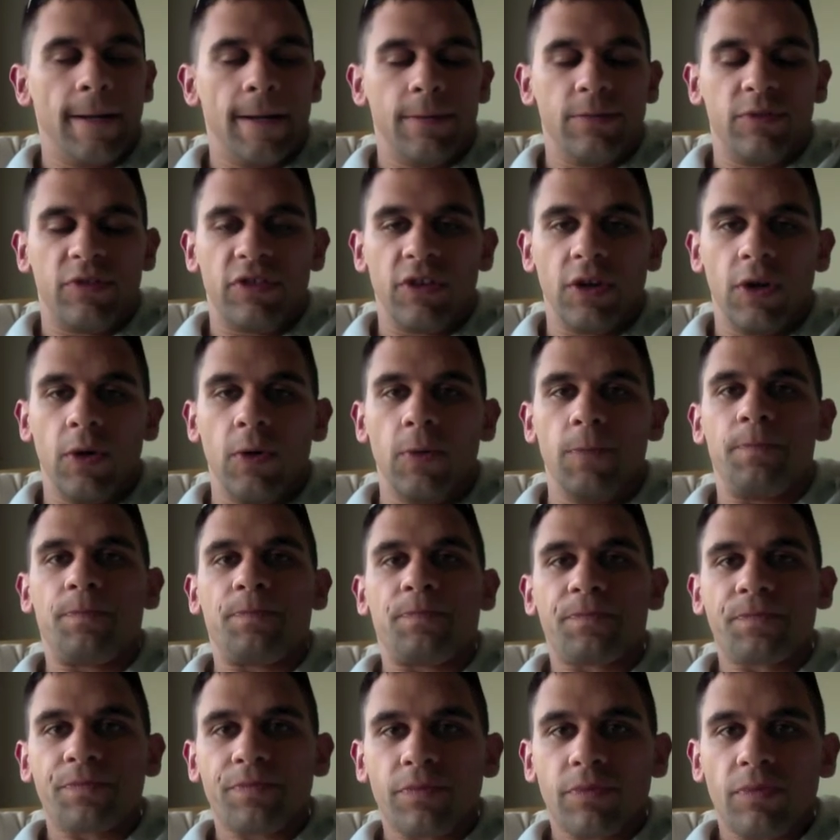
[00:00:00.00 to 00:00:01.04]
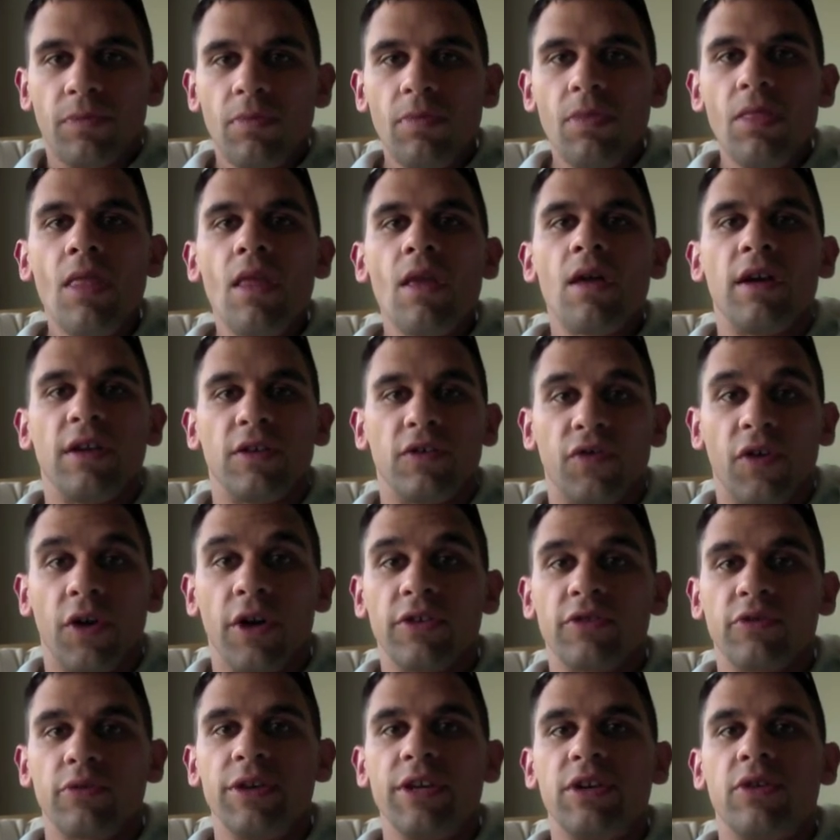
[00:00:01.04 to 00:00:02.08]
So as far
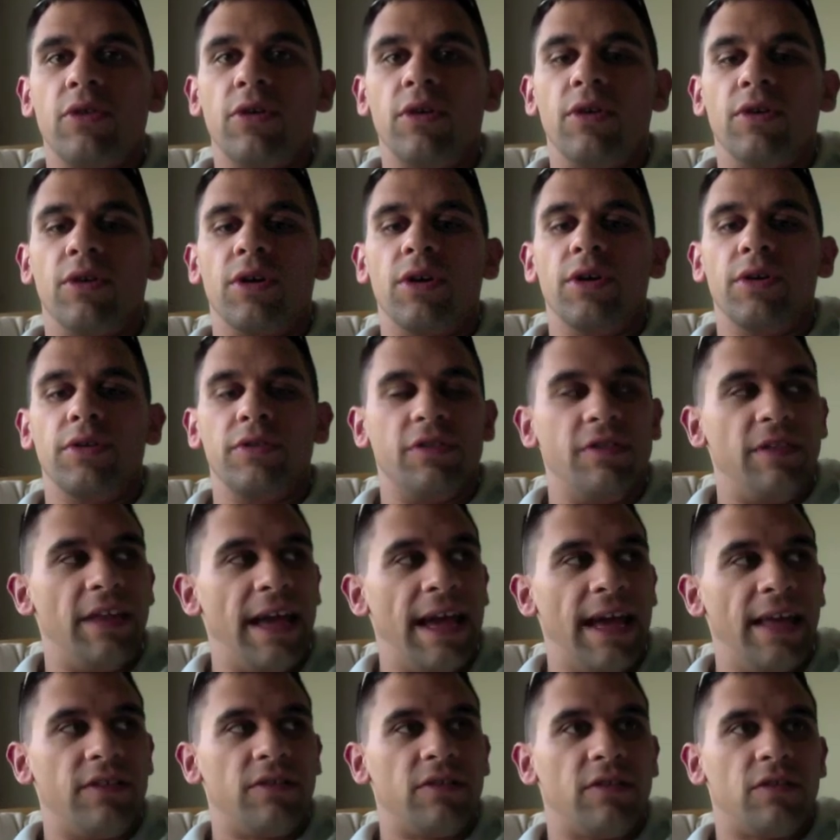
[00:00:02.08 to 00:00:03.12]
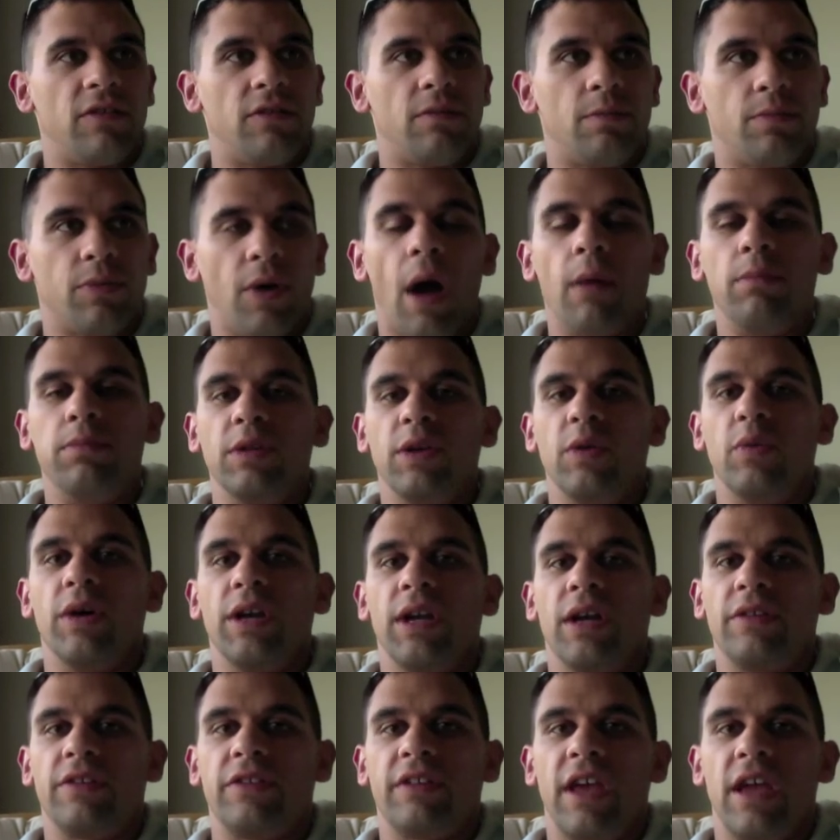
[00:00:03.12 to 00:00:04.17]
as recoil goes, that's probably what
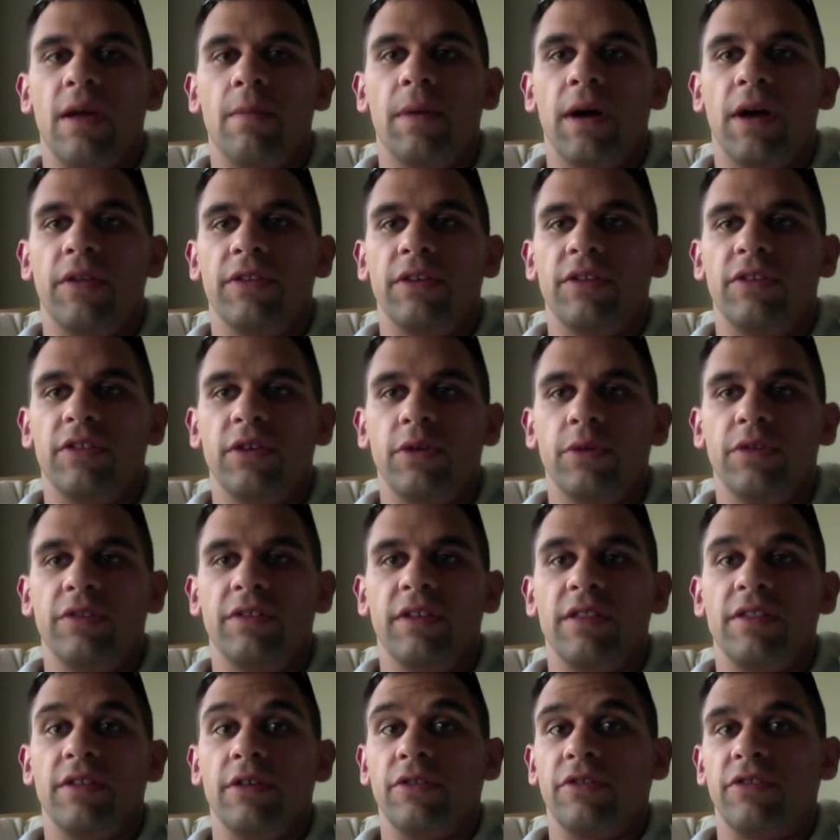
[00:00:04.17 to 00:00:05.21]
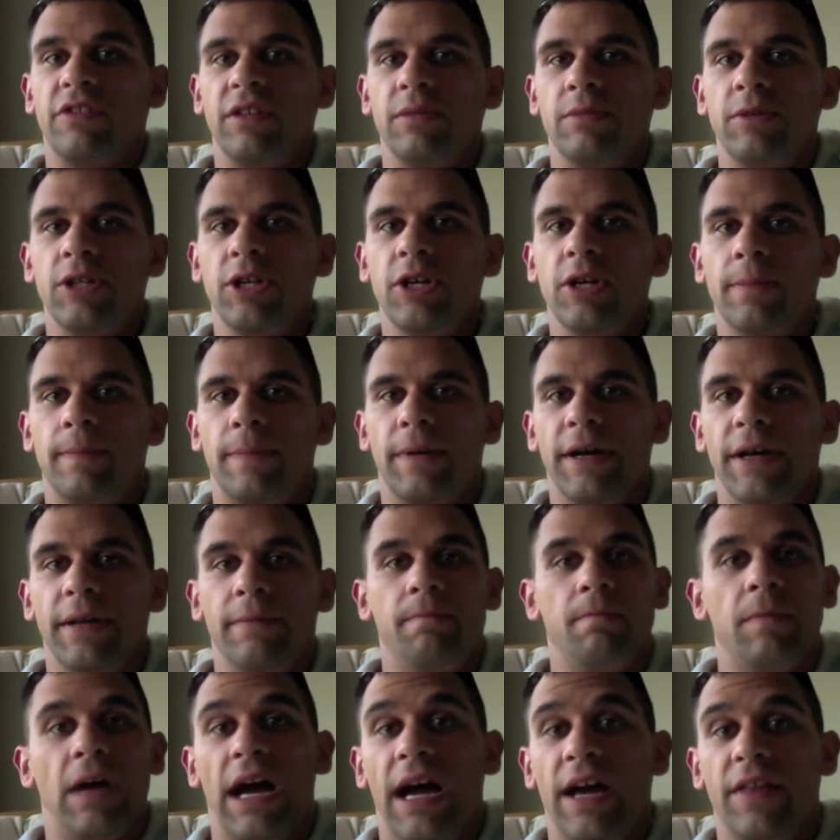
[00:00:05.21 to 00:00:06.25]
I'll say about the two, is that they're similar, but
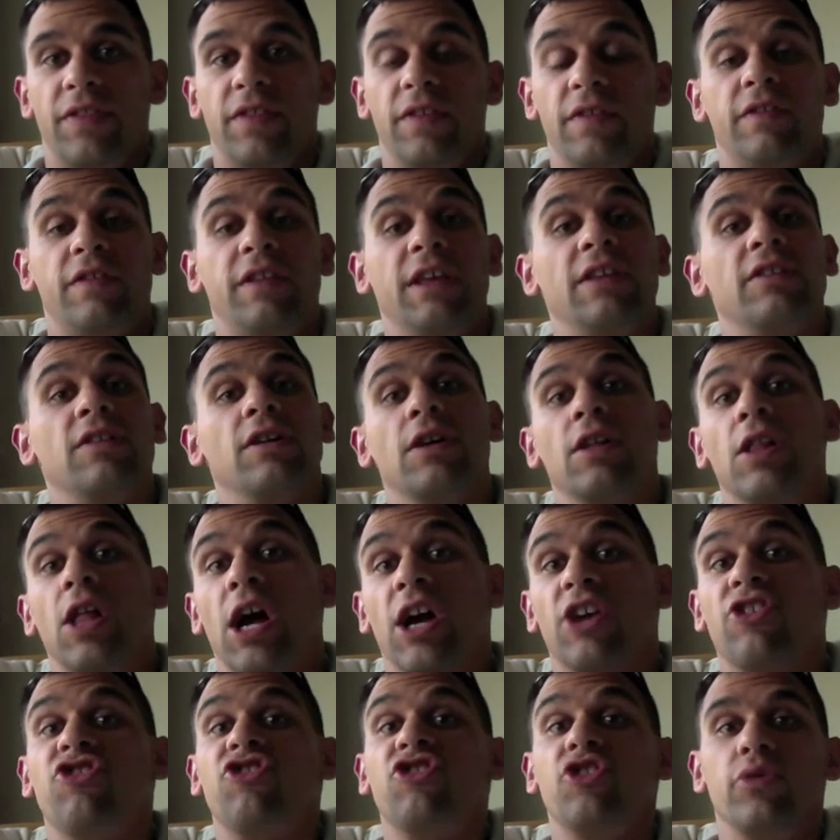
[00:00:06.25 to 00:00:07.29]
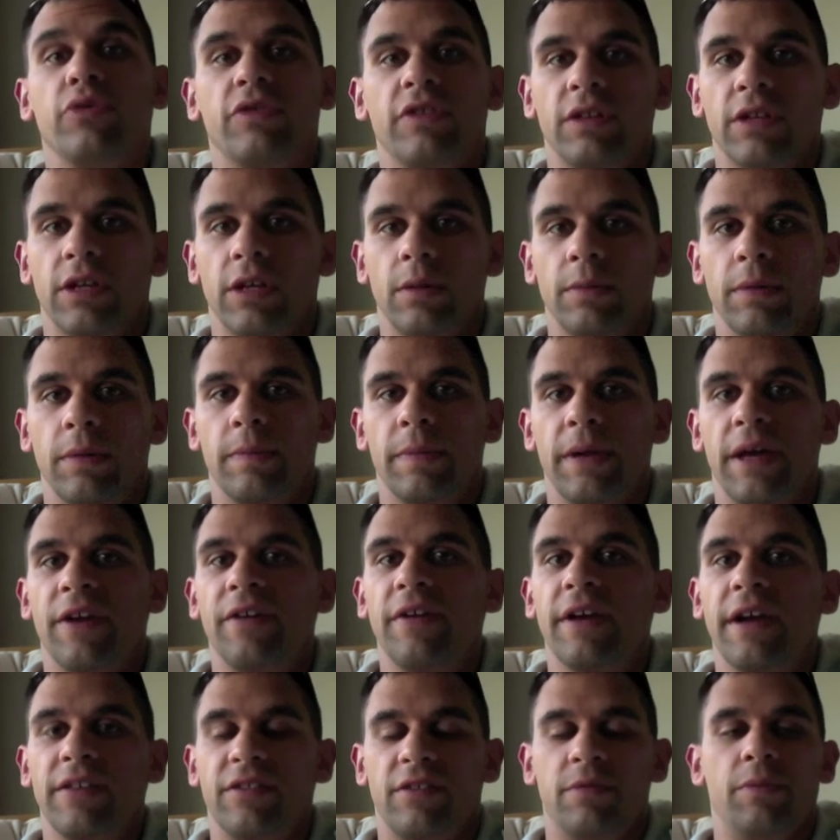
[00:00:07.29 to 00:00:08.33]
I just think the Glock shoots a little bit
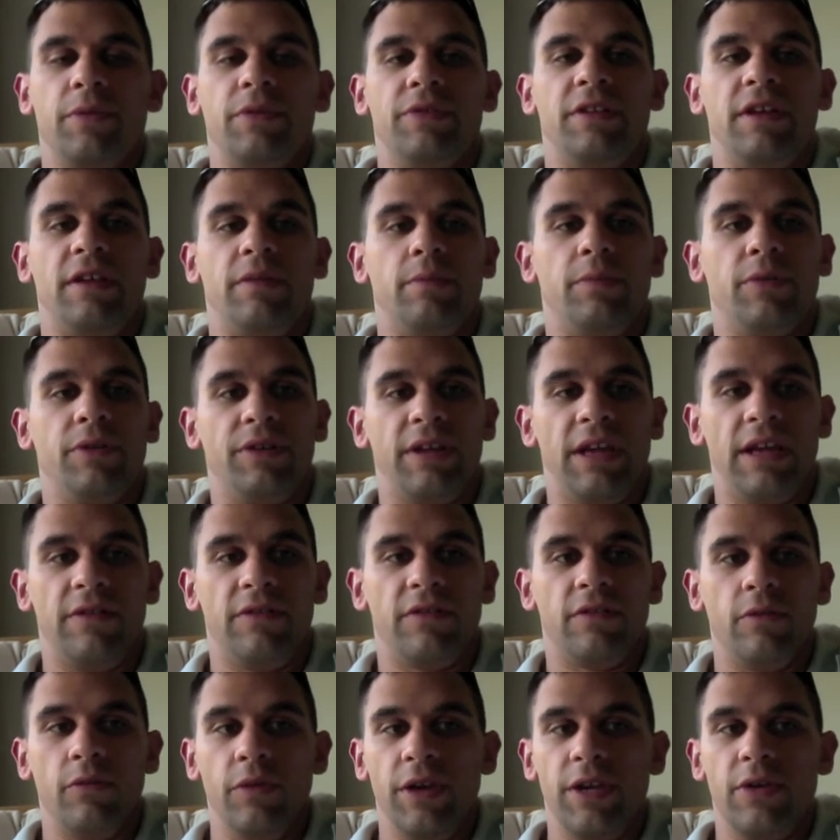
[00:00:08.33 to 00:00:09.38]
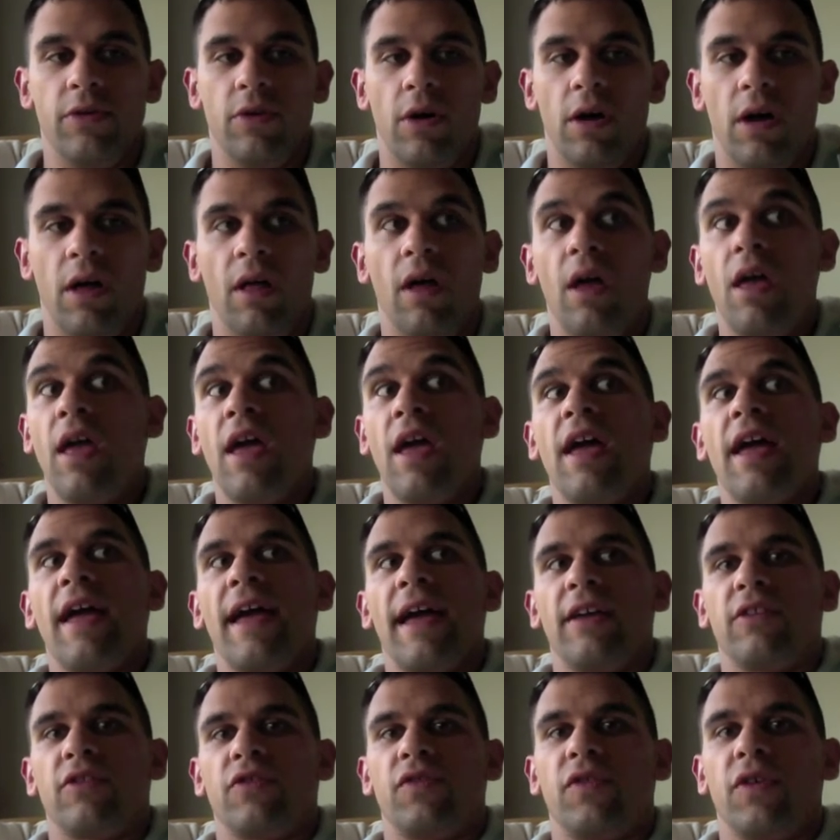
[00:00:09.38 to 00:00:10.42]
better as it pertains to recoil.
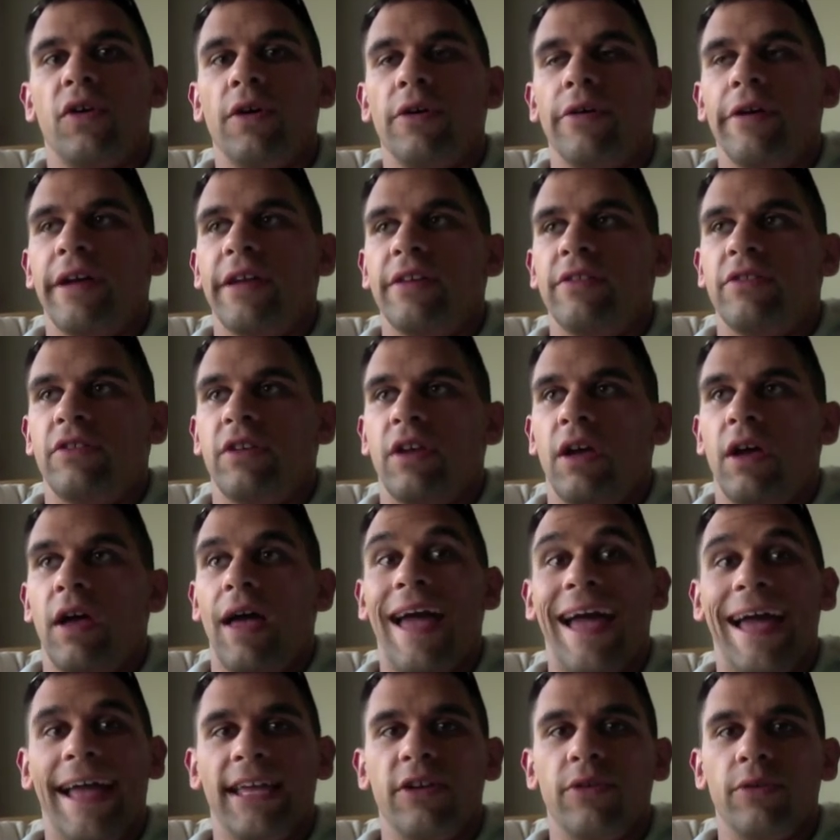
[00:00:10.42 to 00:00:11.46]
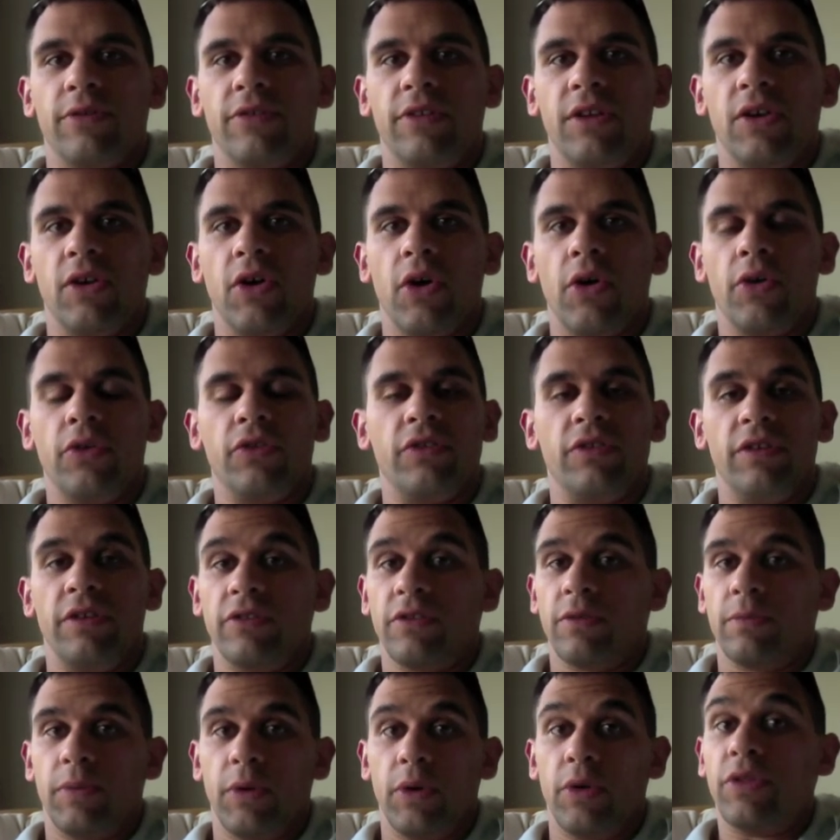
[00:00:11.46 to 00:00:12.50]
As far as accuracy goes,
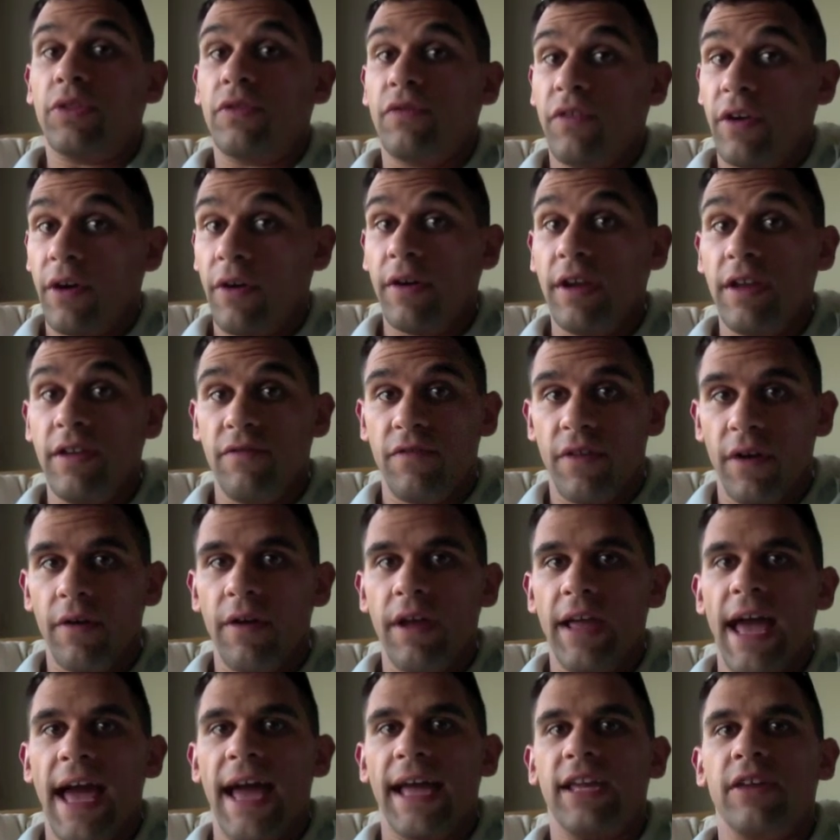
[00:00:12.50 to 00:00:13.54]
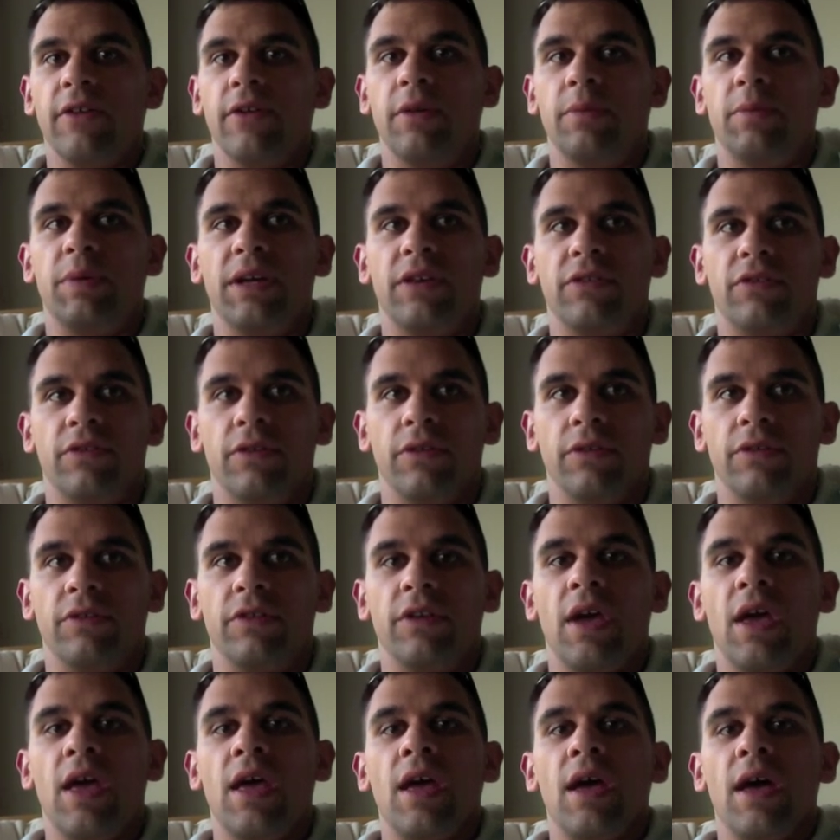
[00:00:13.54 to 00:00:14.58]
these are both very, very accurate pistols.